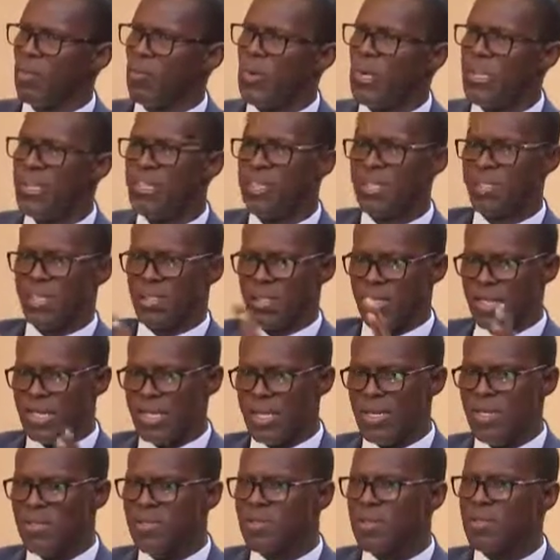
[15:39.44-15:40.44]
which
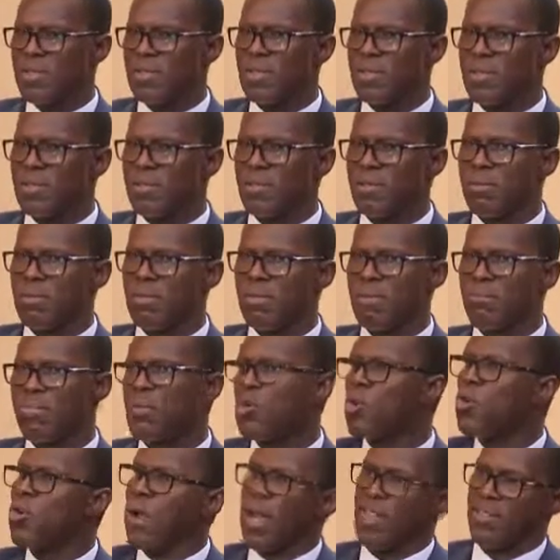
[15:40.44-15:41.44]
is
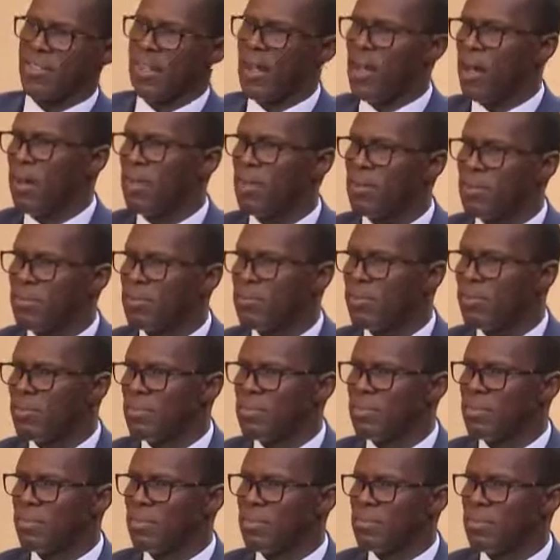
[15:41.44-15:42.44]
pro rata.
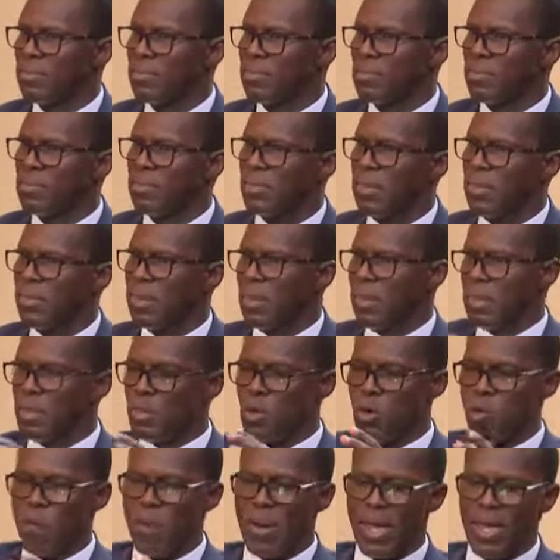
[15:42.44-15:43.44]

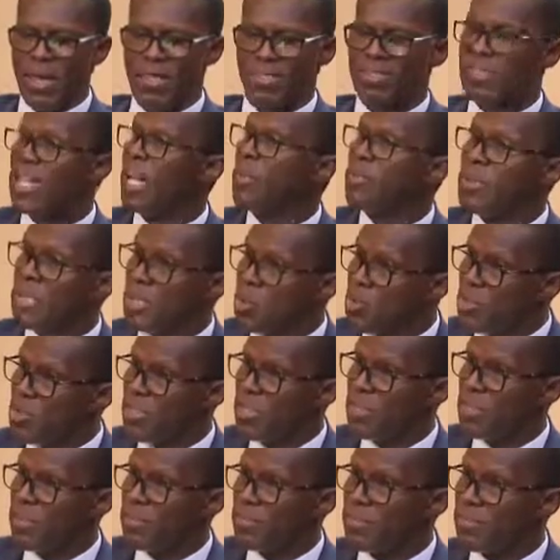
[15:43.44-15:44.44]
You pay stamp
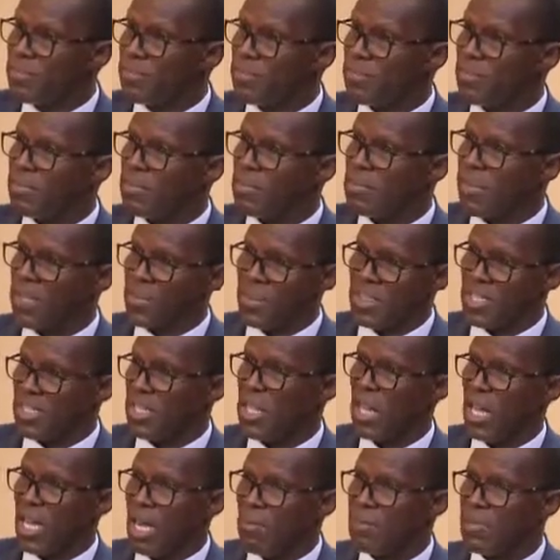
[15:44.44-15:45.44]
duty on the
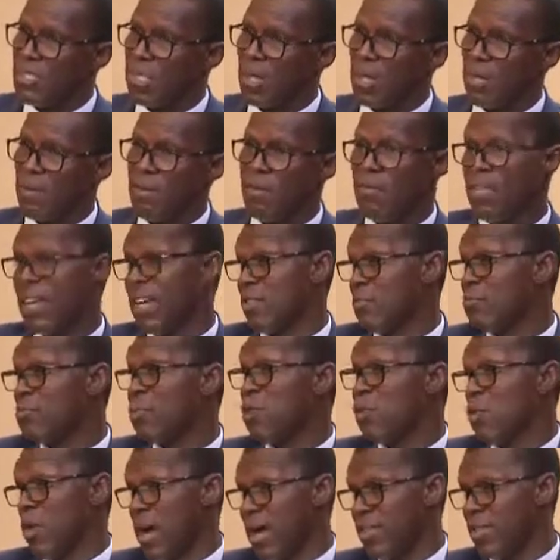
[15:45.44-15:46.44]
share capital, that's
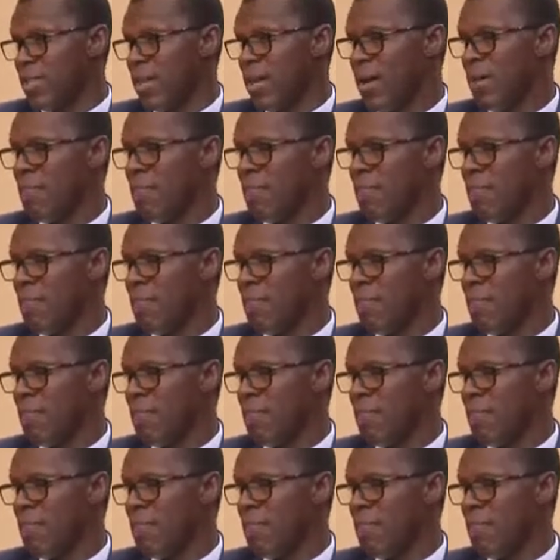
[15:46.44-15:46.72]
pro rata.